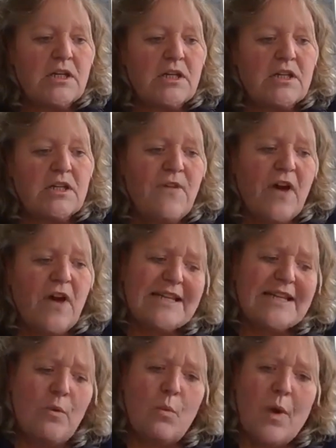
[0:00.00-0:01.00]
to find
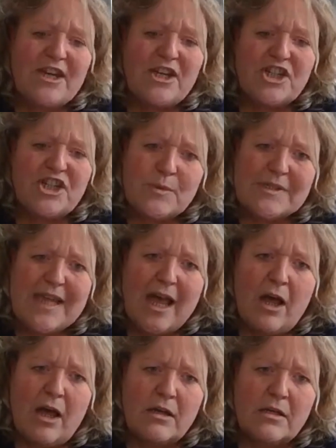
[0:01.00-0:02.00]
out when she was
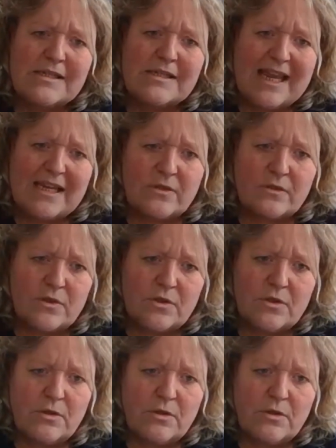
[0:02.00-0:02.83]
unsettled.